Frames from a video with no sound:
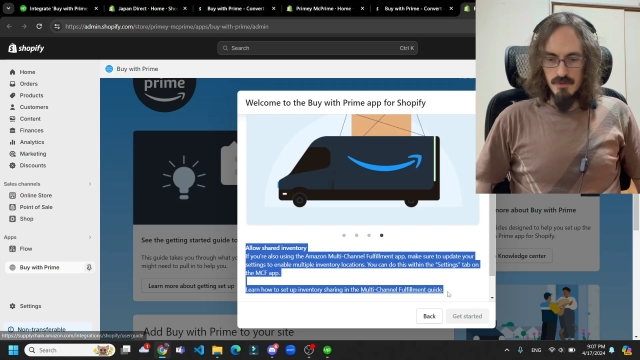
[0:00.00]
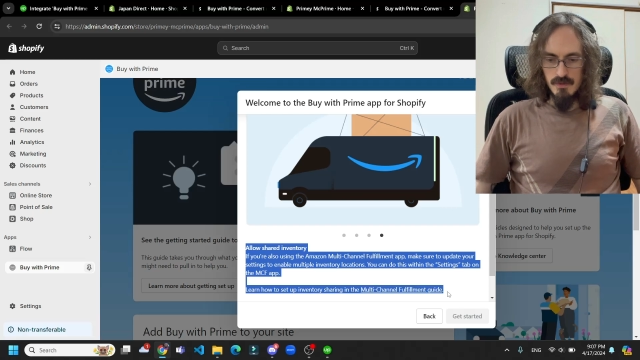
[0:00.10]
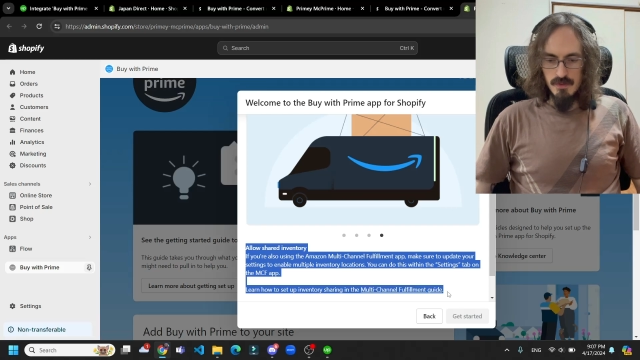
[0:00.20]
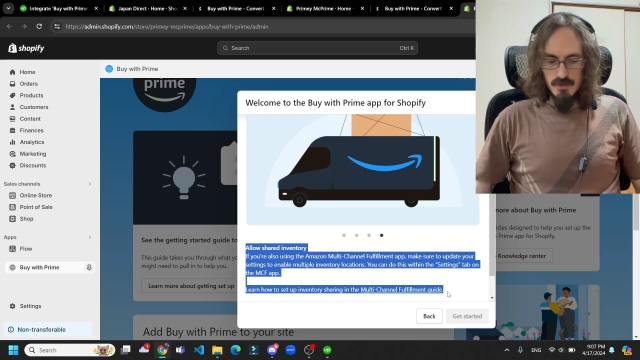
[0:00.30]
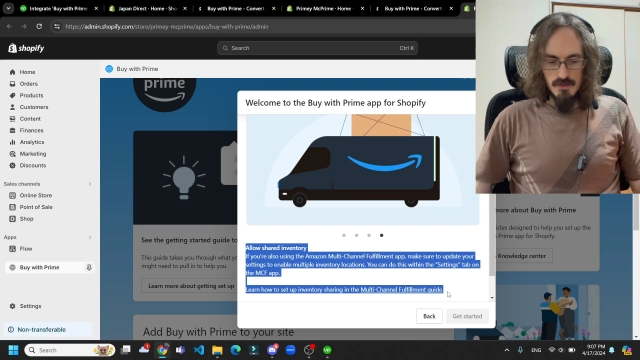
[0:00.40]

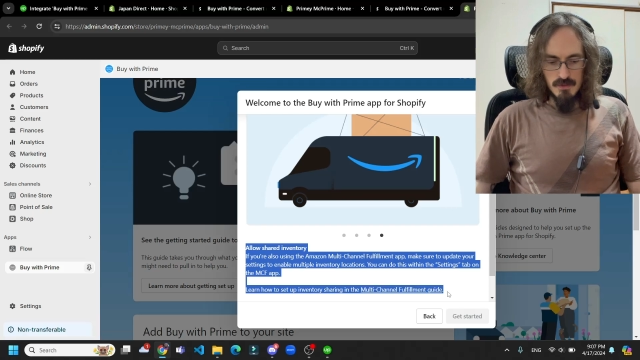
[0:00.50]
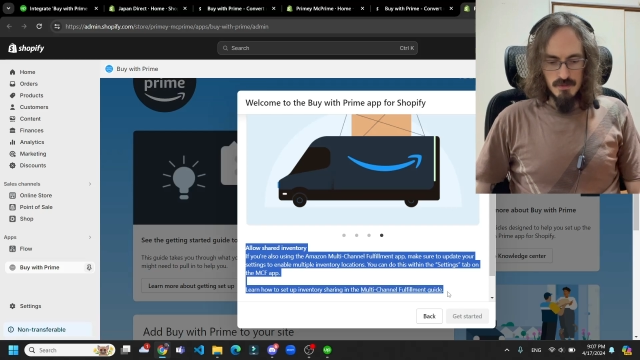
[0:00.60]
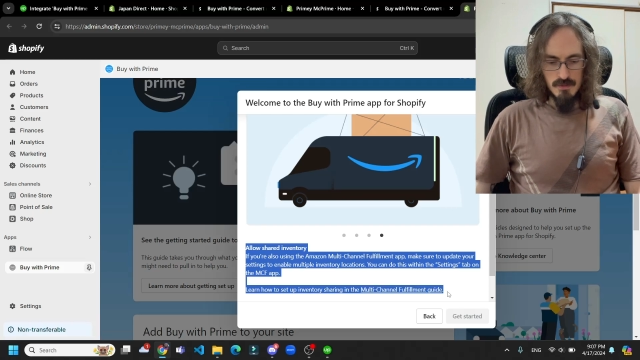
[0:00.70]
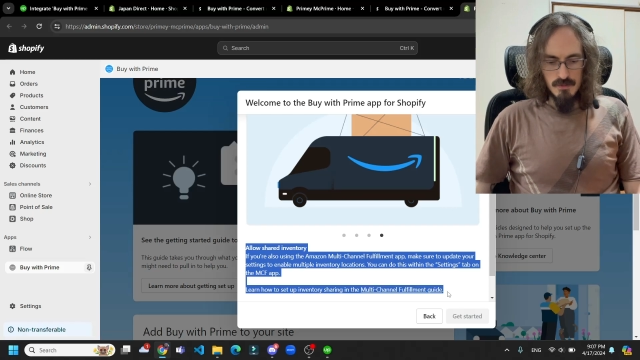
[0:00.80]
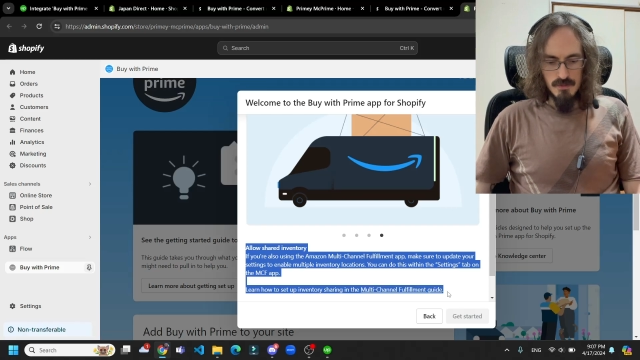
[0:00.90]

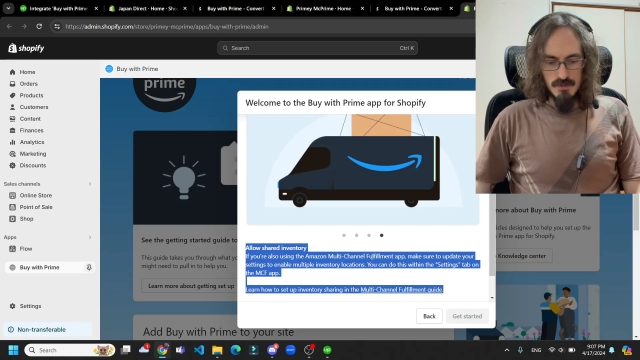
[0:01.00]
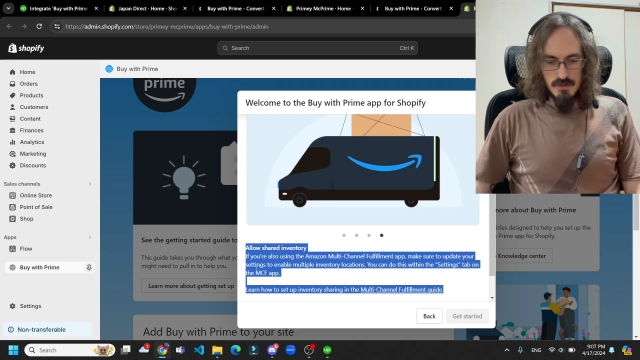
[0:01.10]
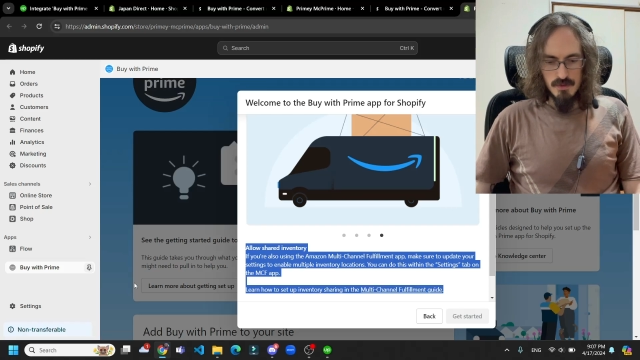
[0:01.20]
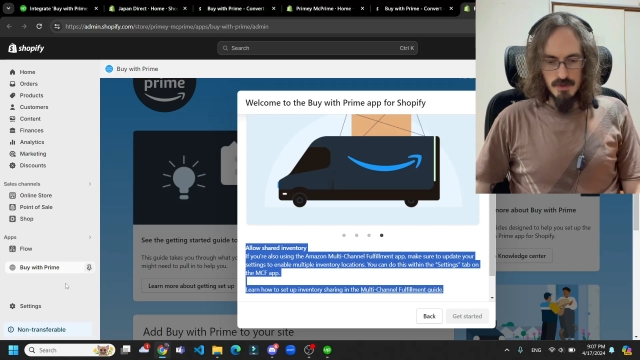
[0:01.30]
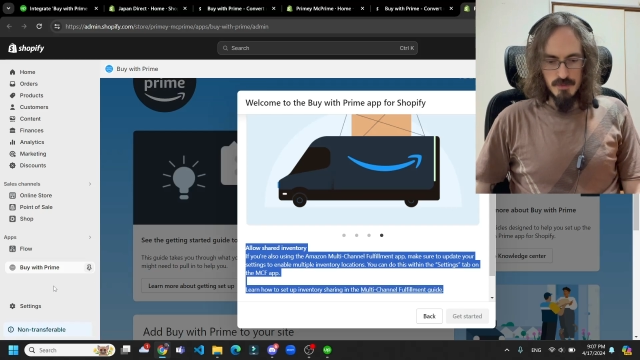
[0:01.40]
So
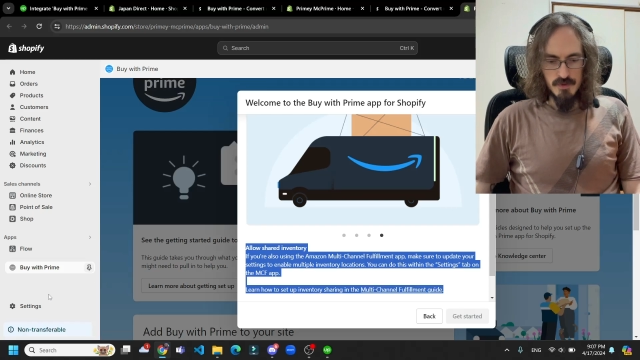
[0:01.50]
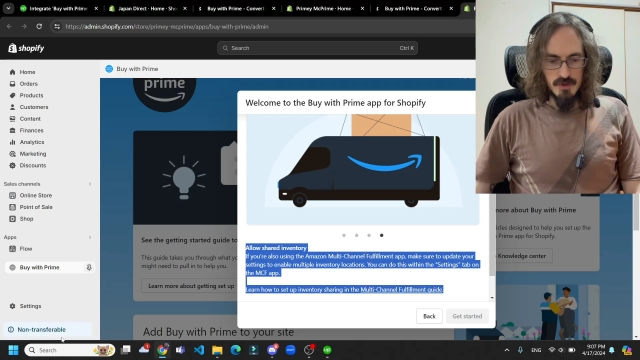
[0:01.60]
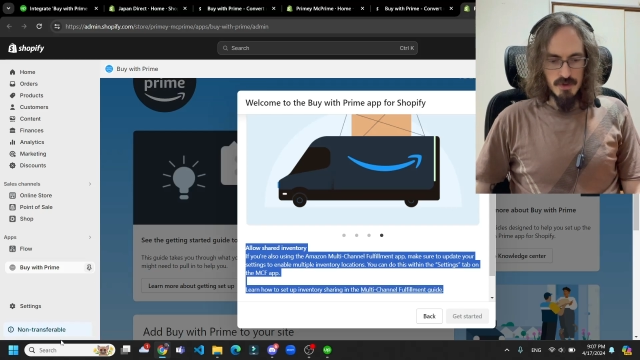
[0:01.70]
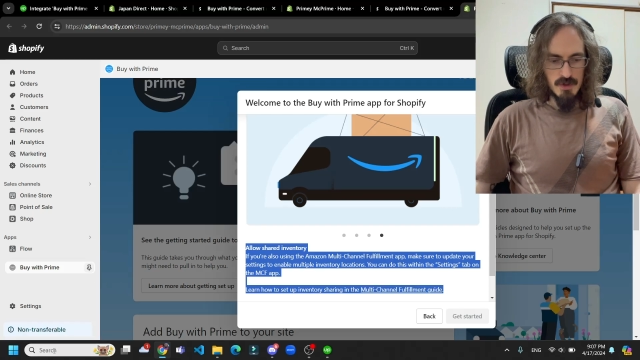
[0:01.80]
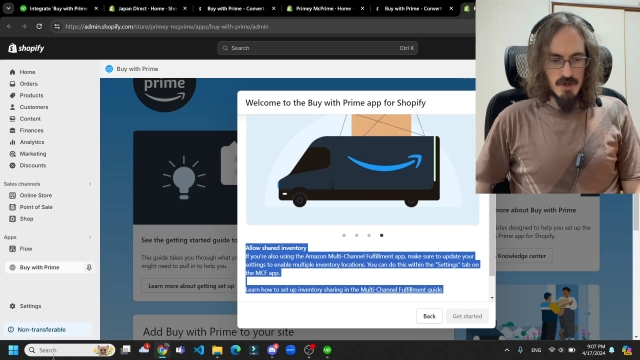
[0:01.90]
I'm just
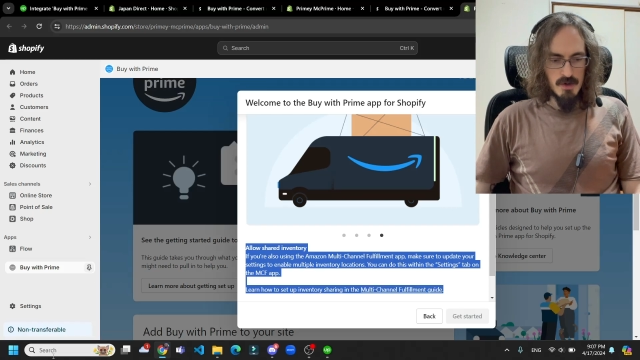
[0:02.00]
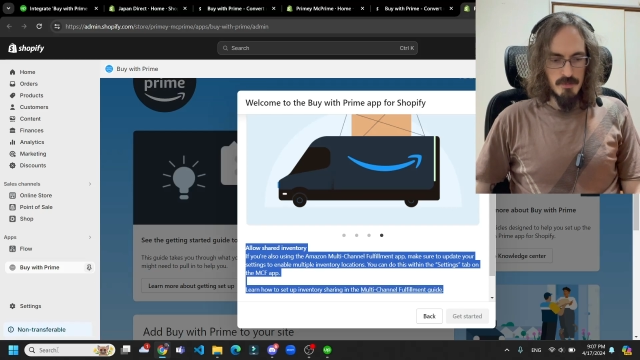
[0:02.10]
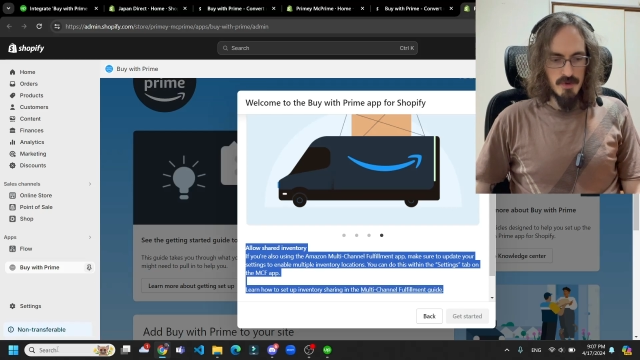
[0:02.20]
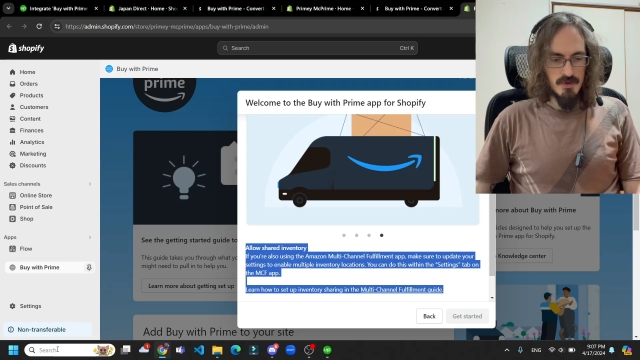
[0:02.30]
gonna copy